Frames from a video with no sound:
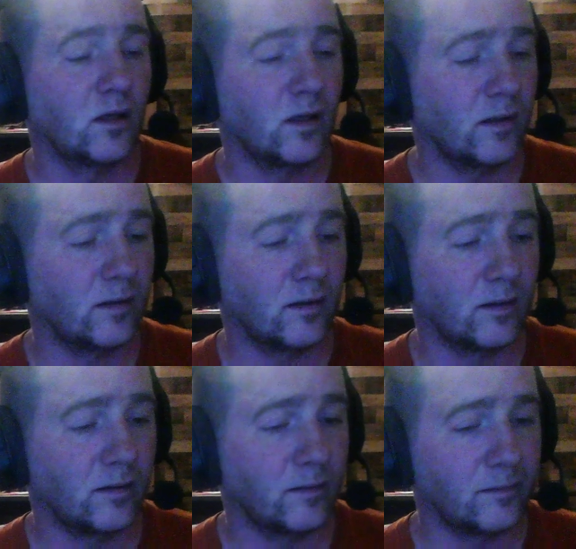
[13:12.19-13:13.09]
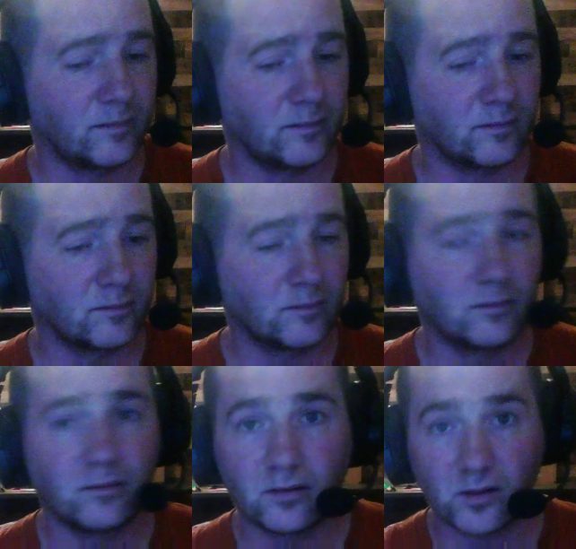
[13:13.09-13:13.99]
And
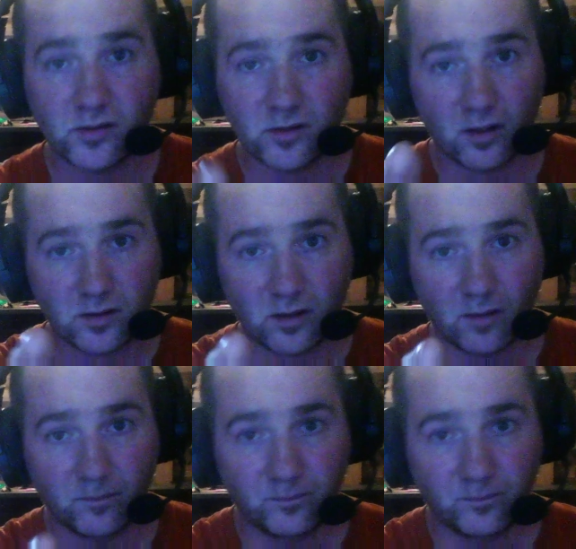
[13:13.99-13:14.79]
I'll see you next time.